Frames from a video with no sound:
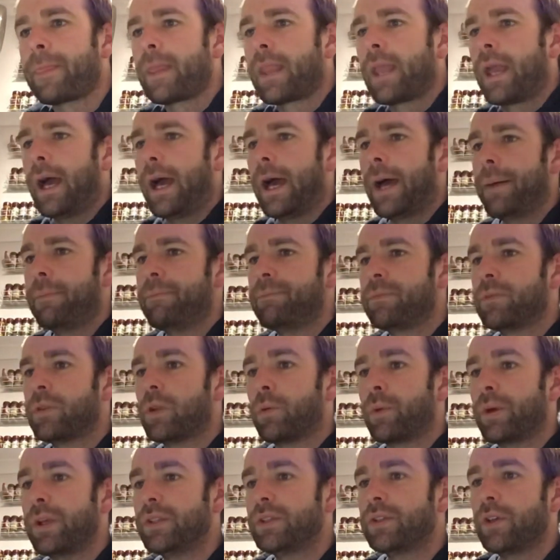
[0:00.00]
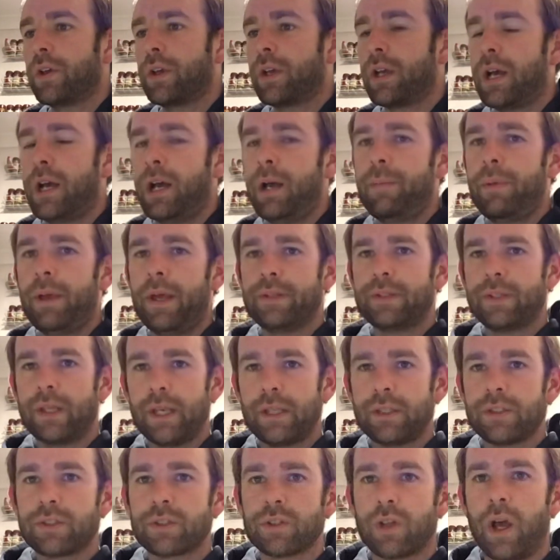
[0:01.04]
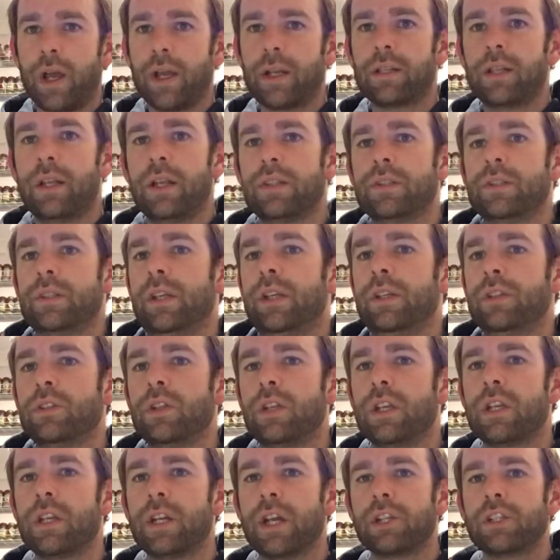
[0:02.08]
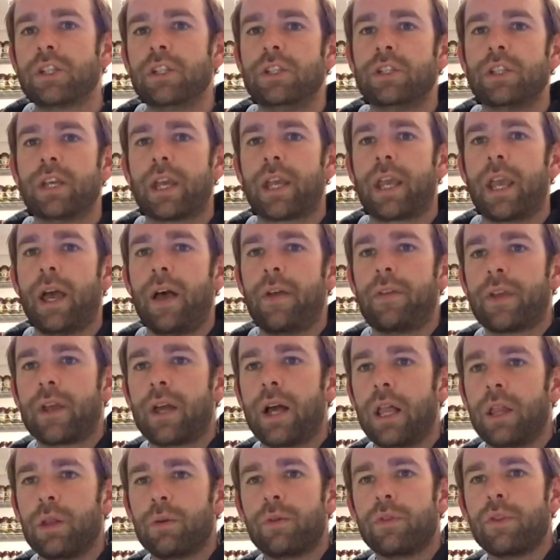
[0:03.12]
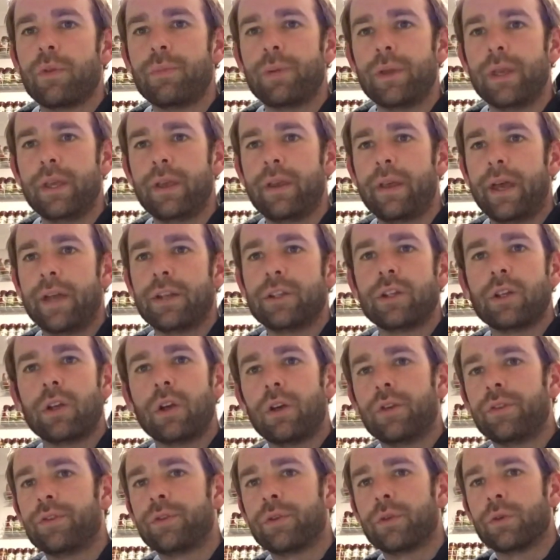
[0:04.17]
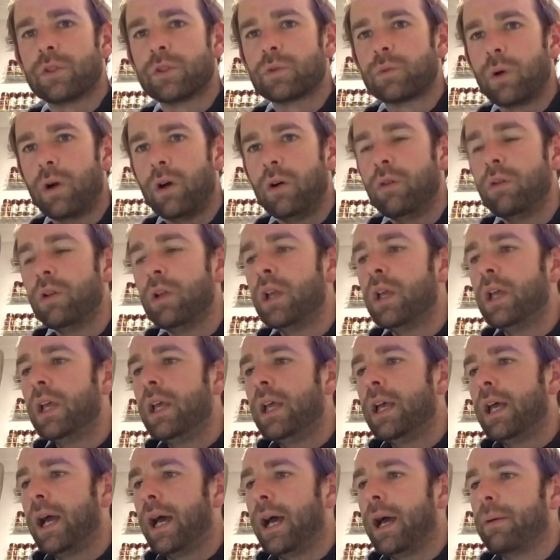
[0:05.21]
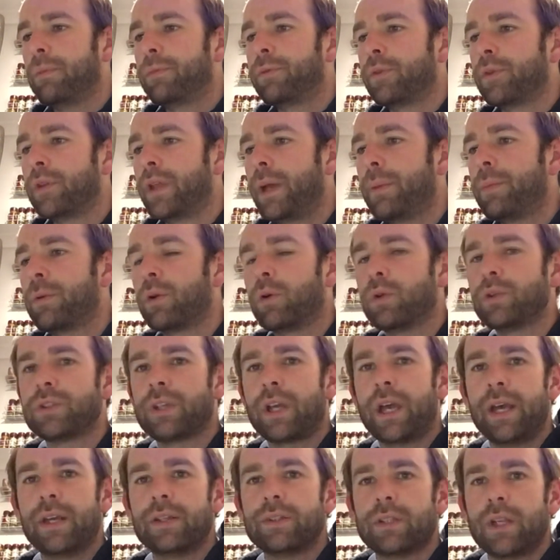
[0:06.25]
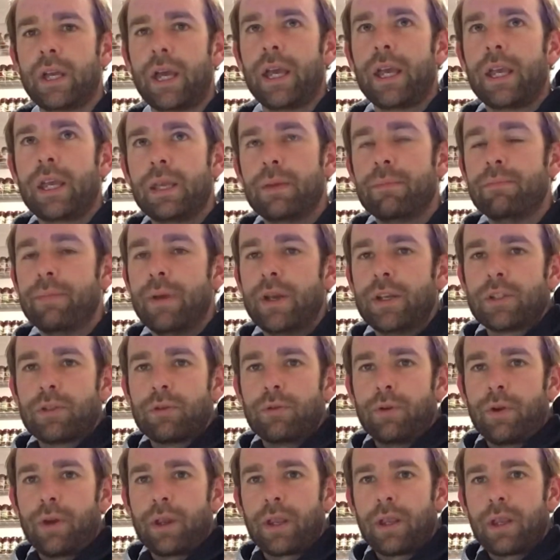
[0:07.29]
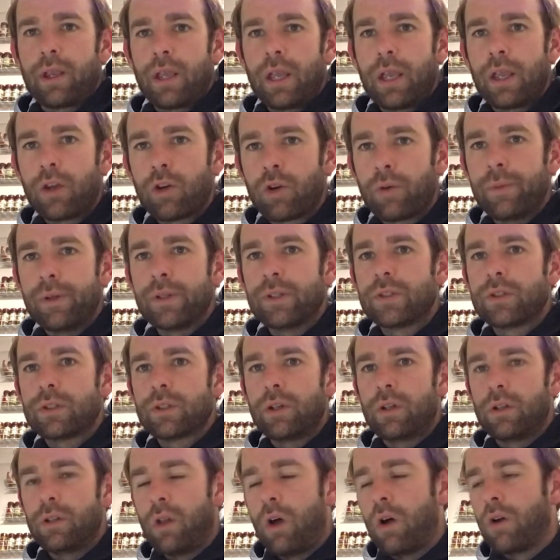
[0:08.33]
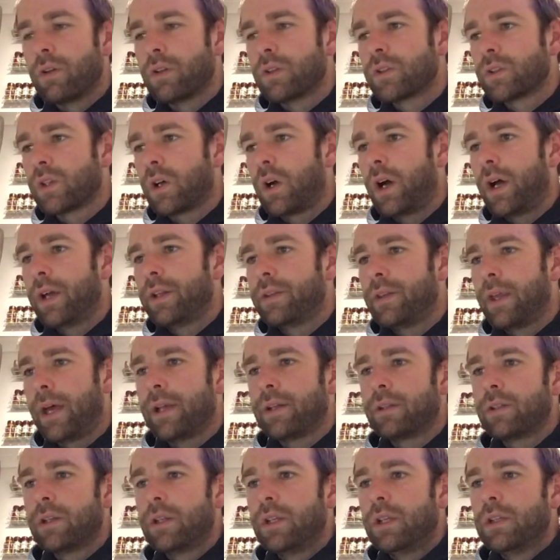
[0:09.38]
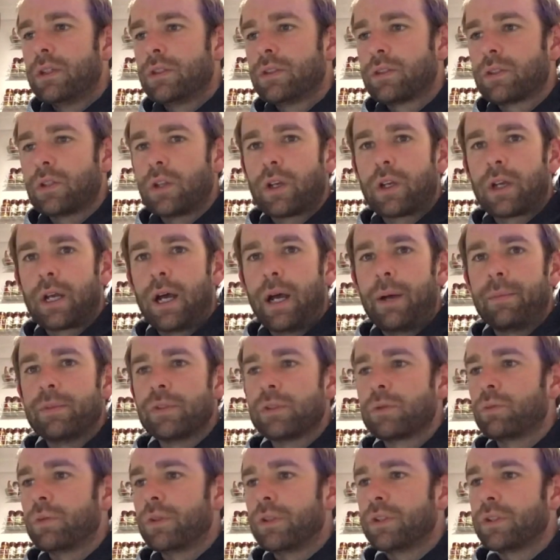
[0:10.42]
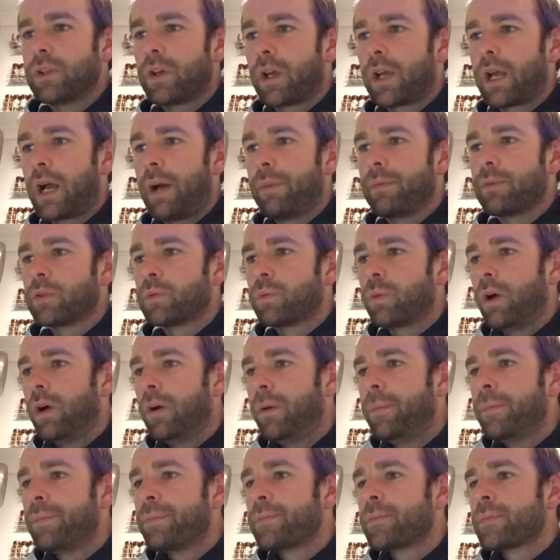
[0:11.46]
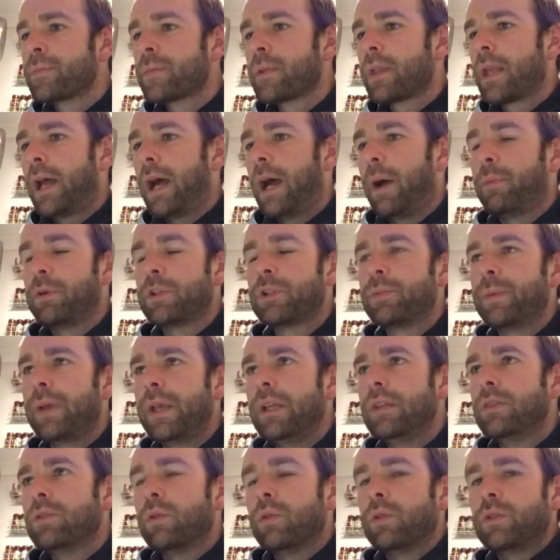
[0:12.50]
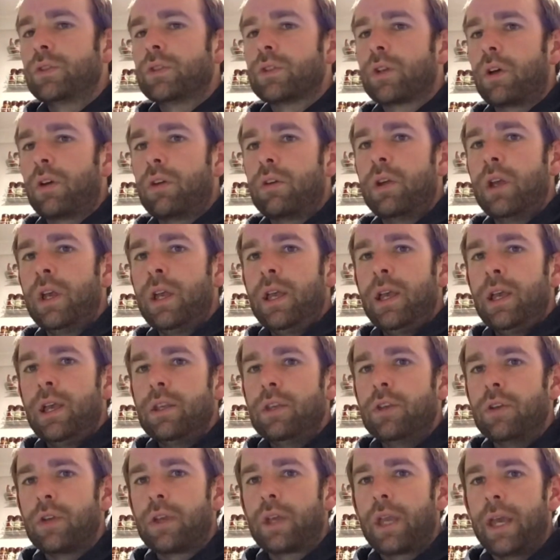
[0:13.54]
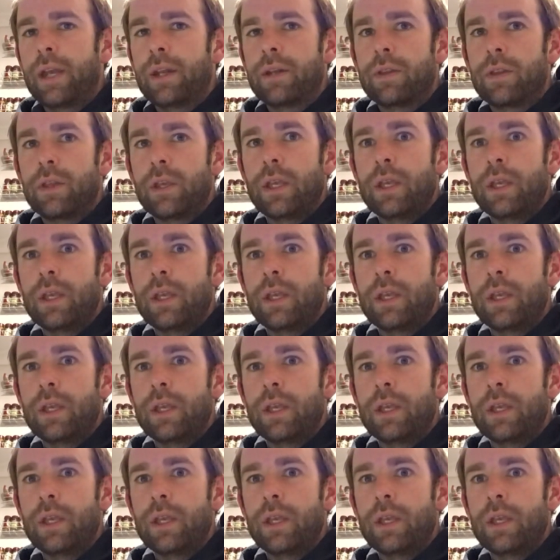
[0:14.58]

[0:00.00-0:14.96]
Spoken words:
The recirc arm has a sight glass now, so you can actually check out the colour of the beer as you go through as well, through there, but also has a measuring increments alongside that recirc arm as well, which means also you can